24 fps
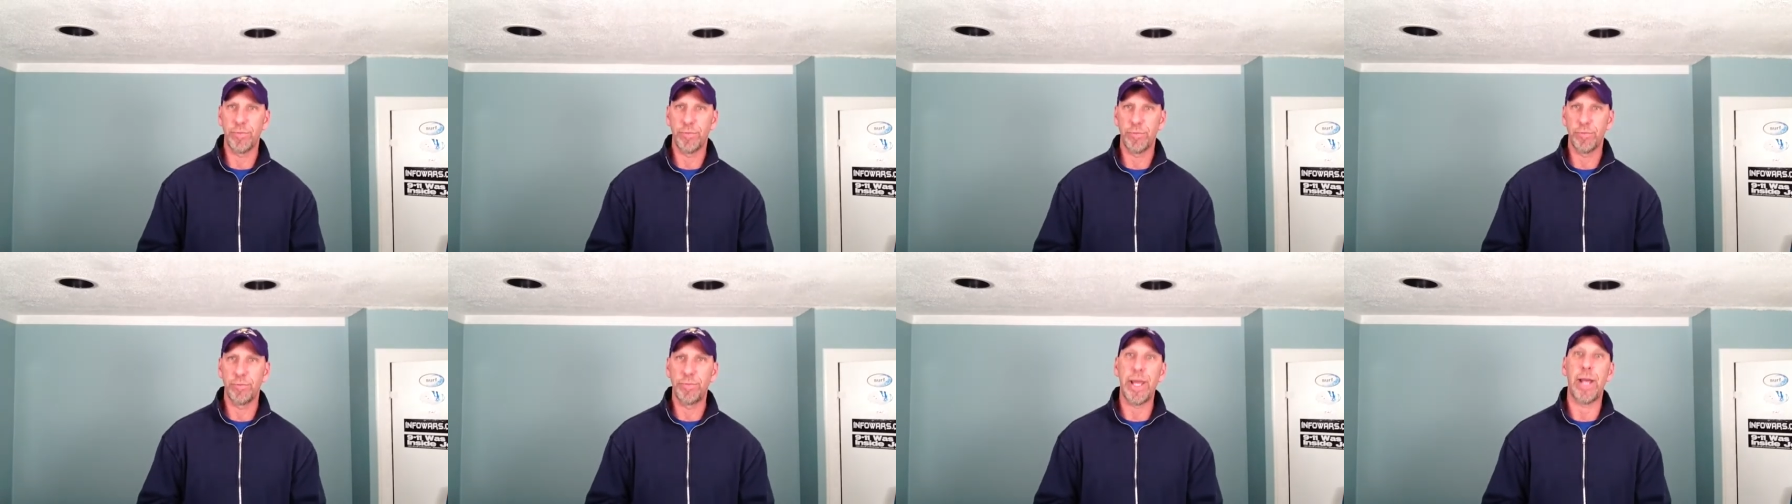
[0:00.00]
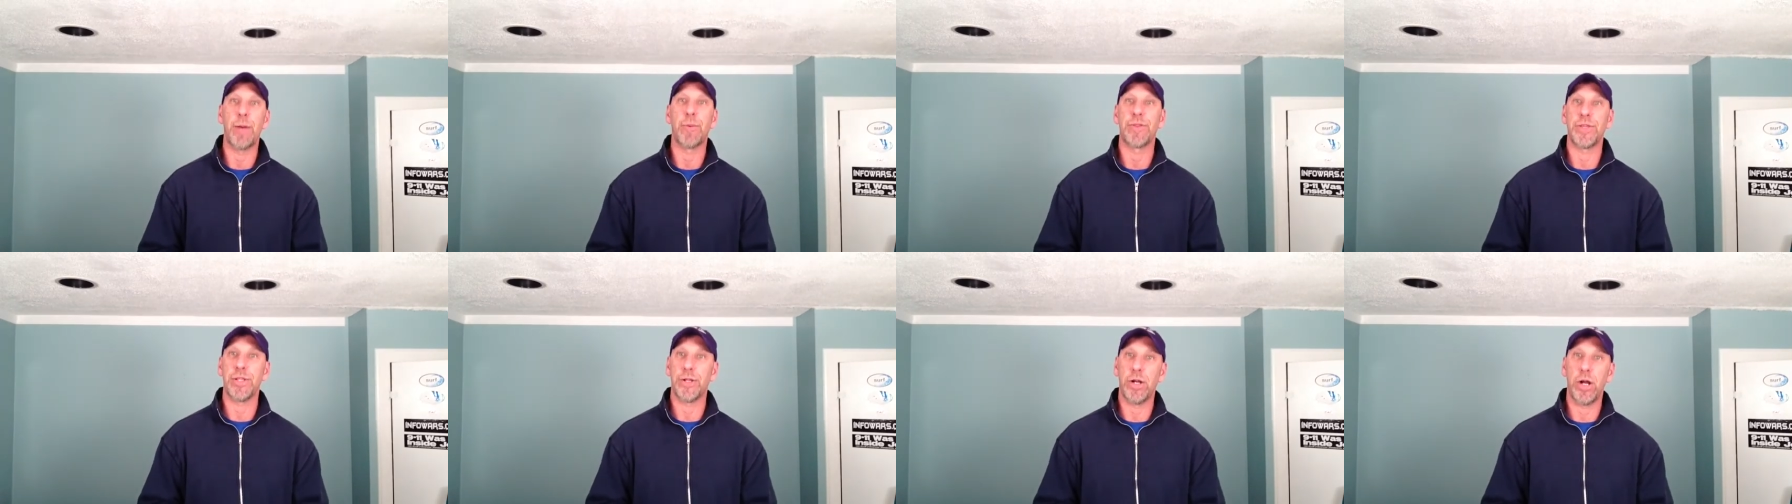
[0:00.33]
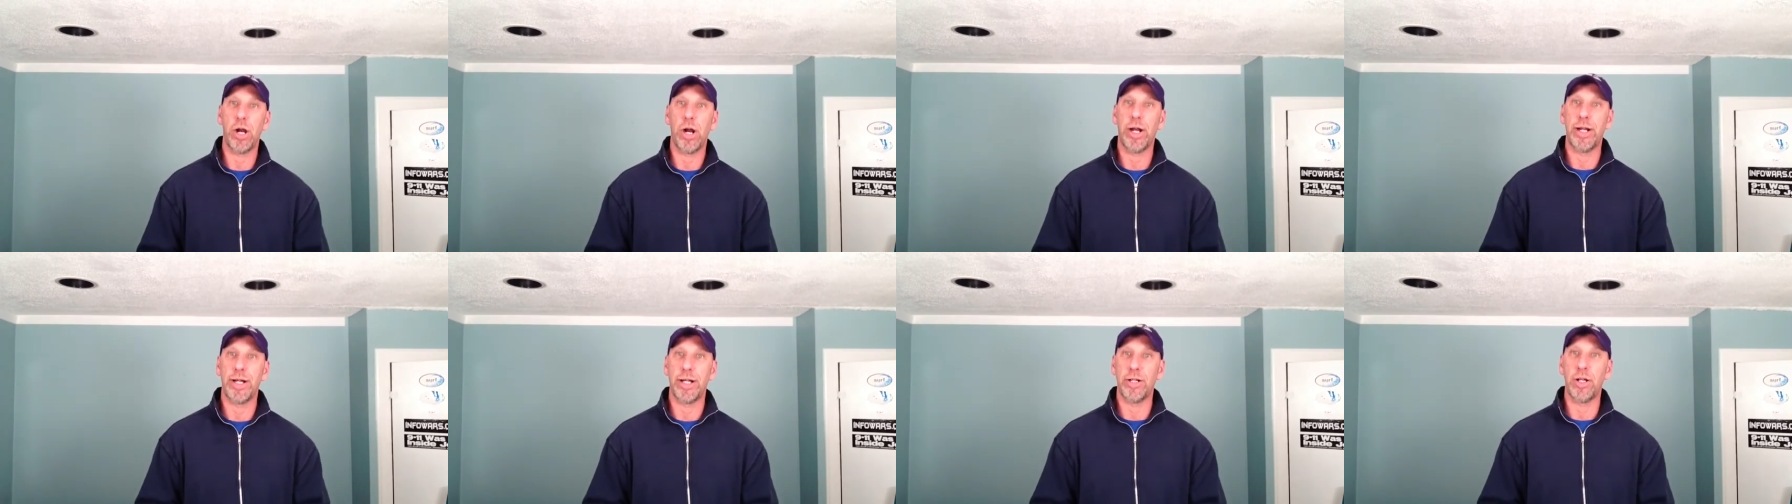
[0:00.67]
bet with your
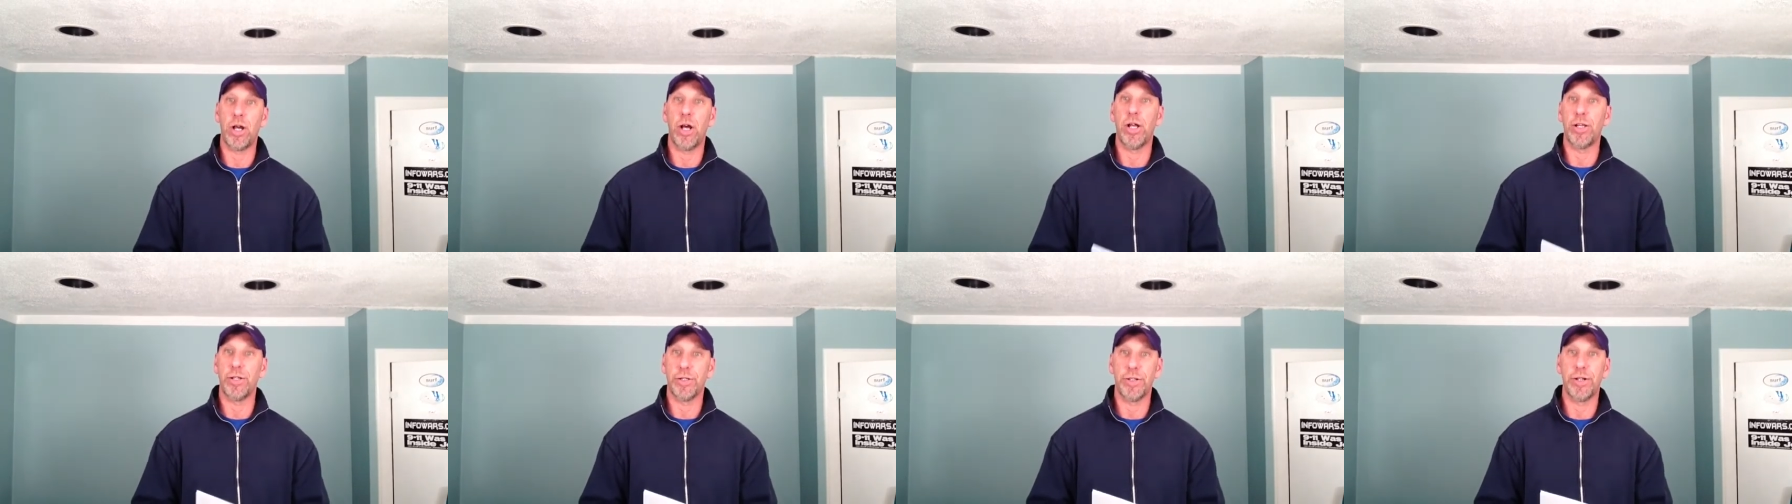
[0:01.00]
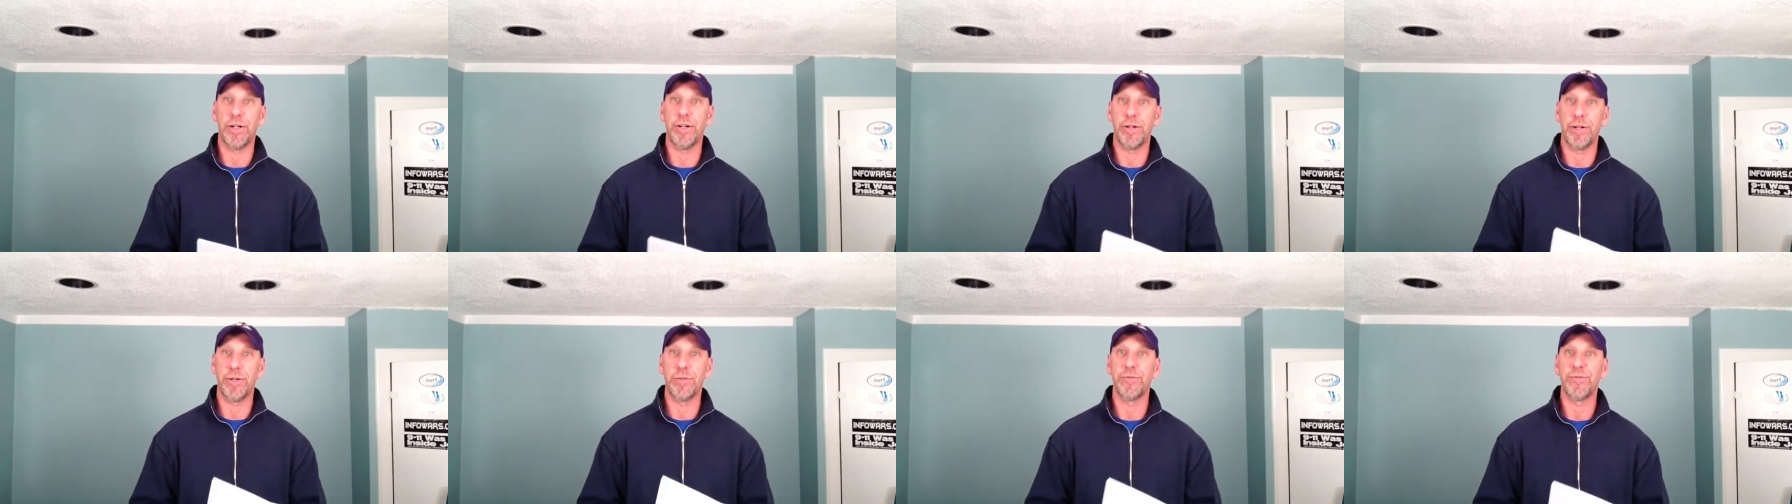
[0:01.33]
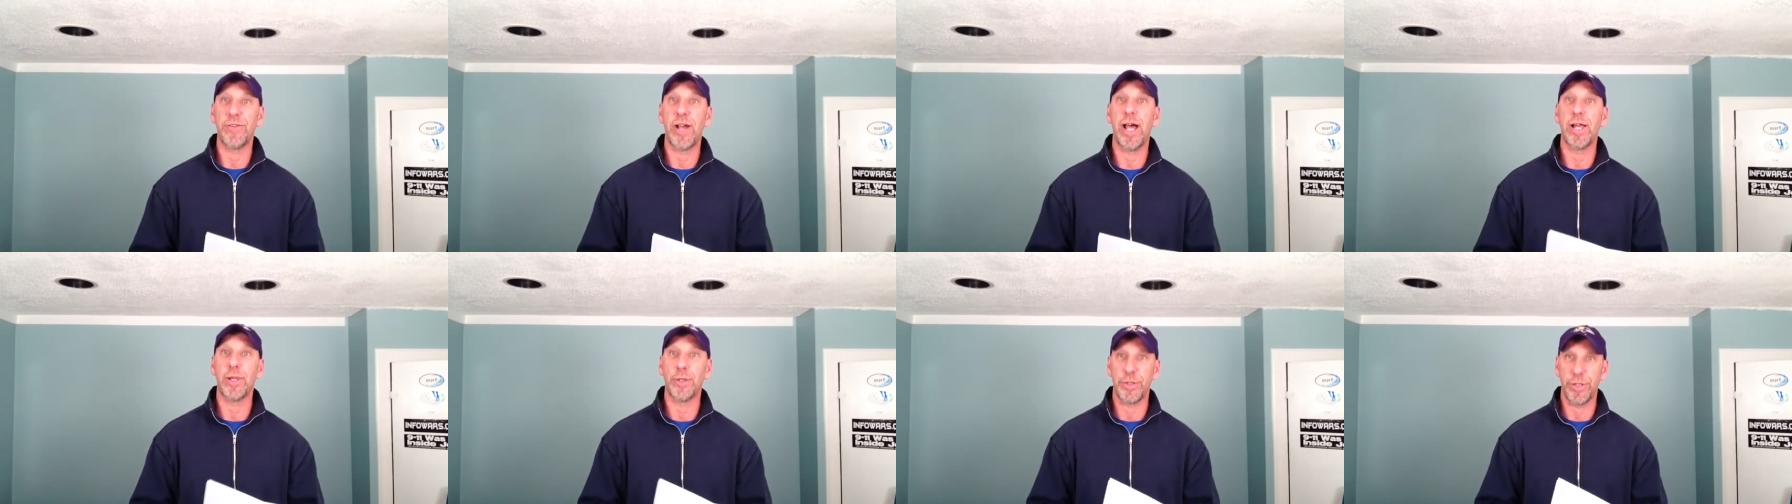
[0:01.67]
heart at all, or
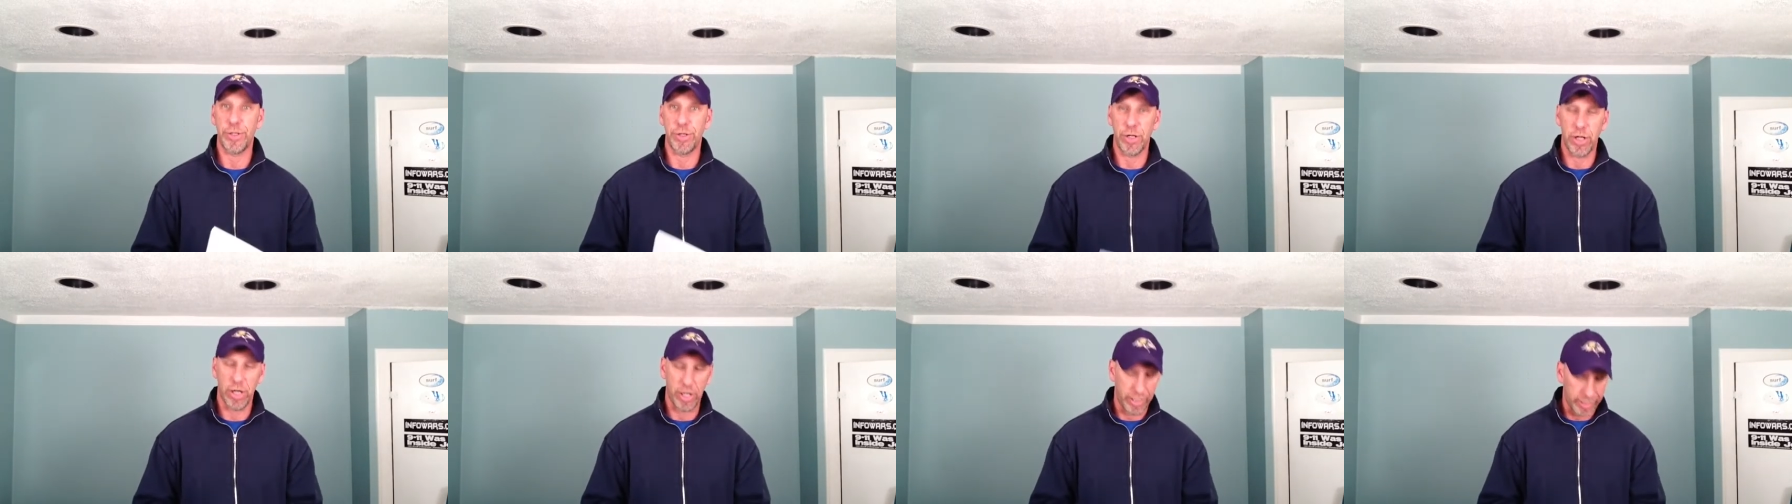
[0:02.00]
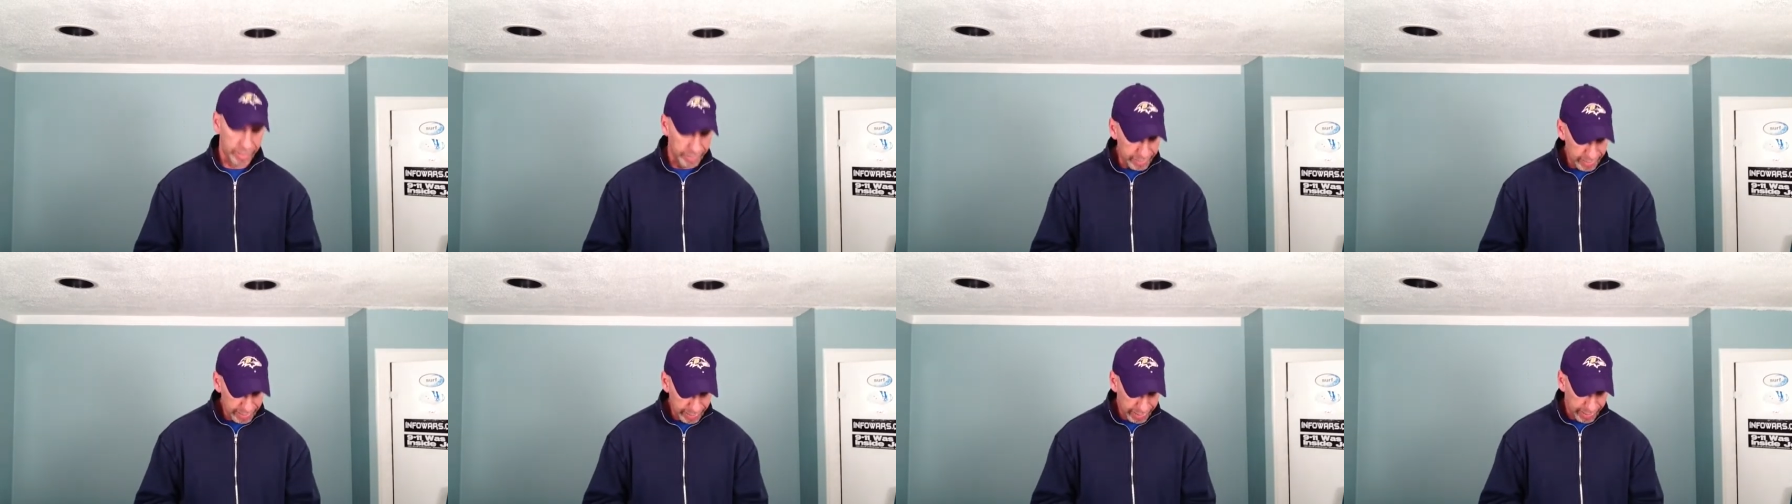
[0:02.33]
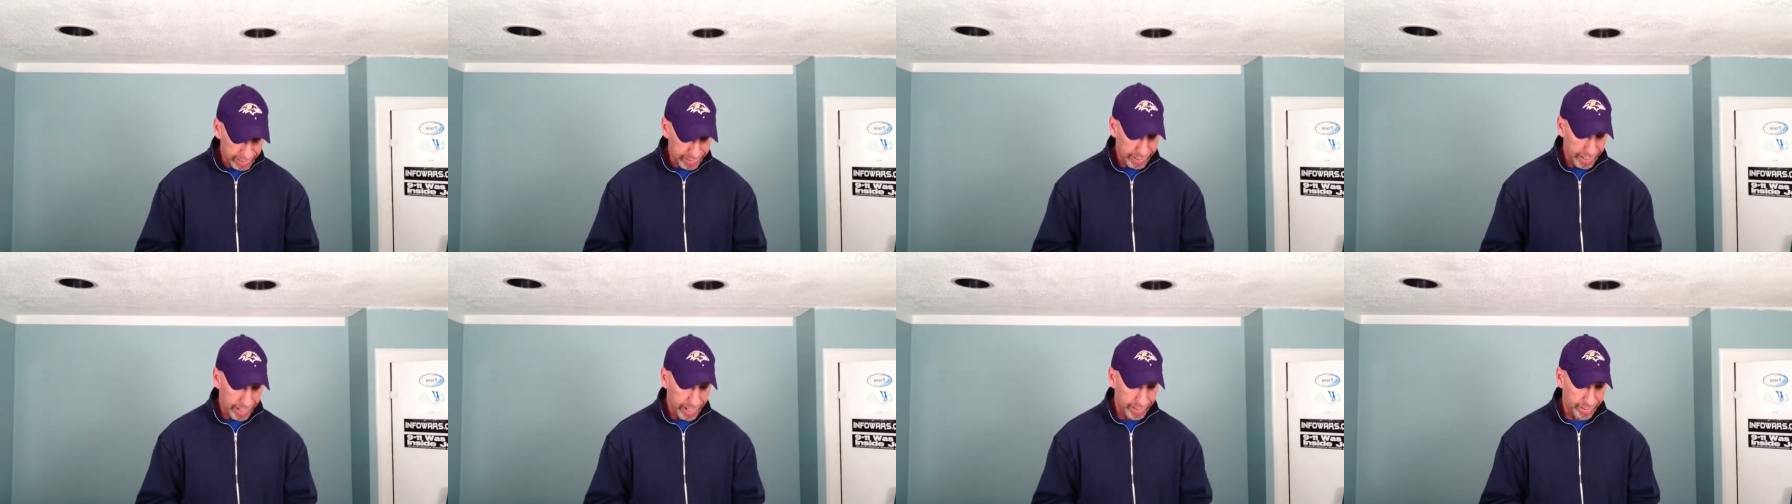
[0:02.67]
follow your heart
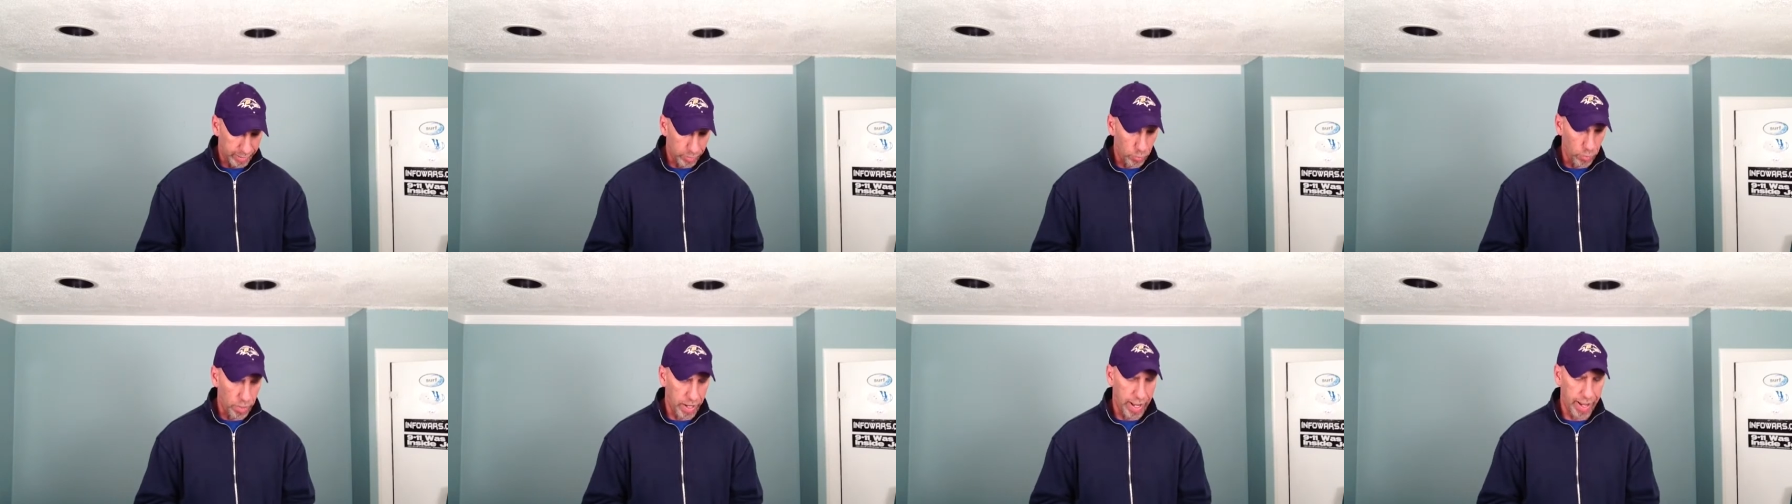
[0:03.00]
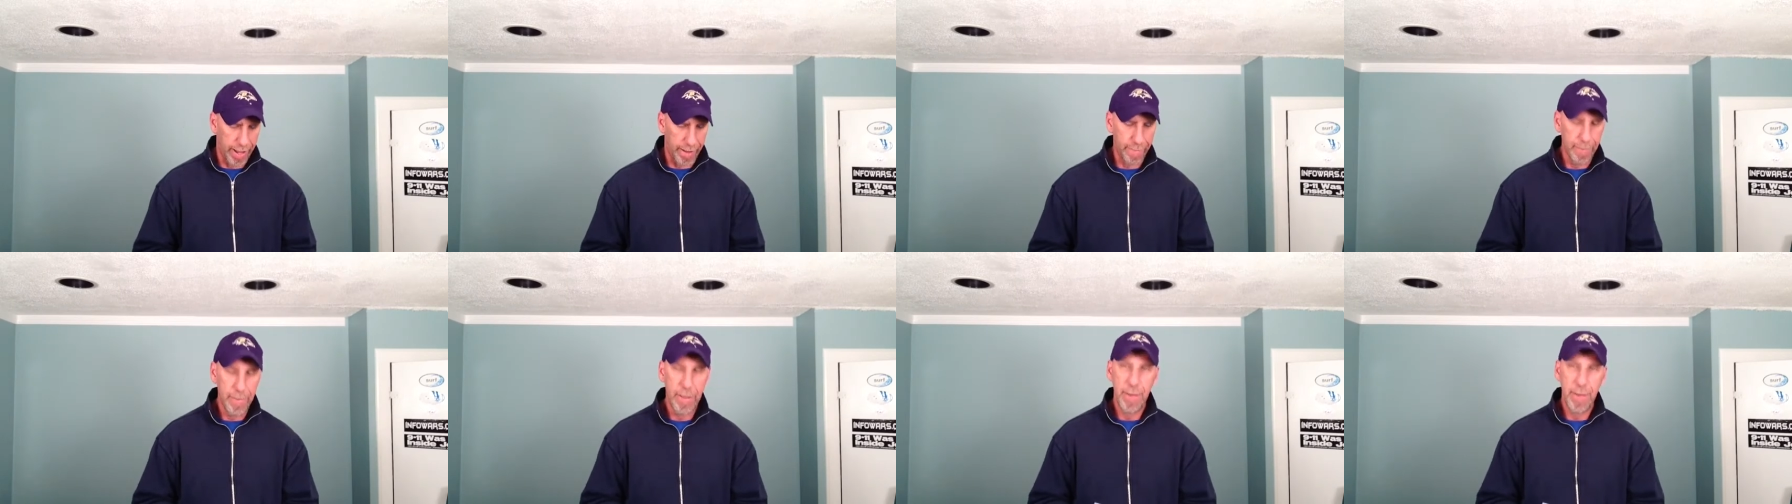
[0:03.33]
in any way.